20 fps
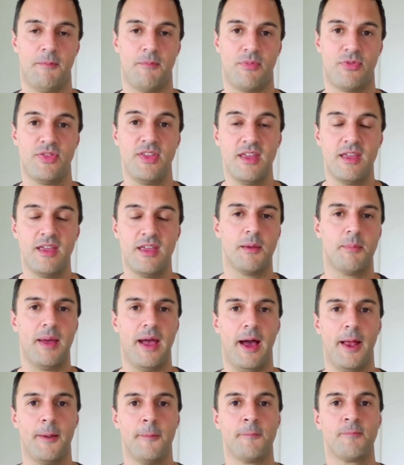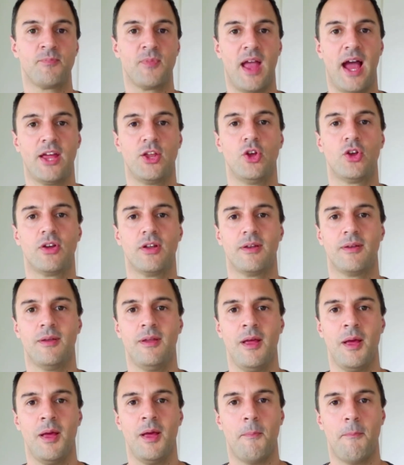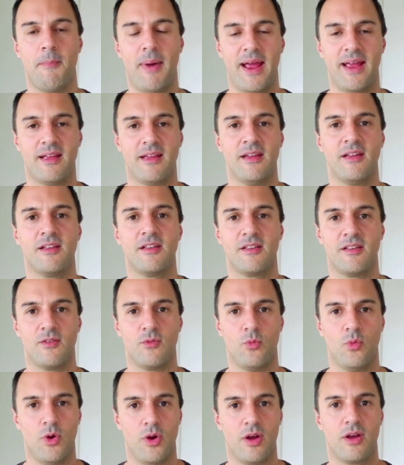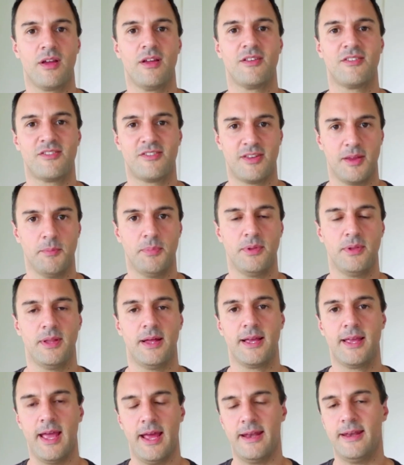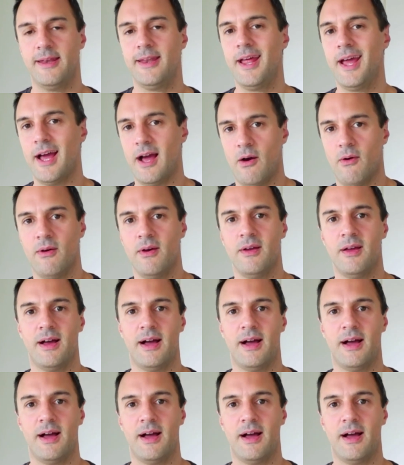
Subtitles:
thinking about how you can make work simple again. Now,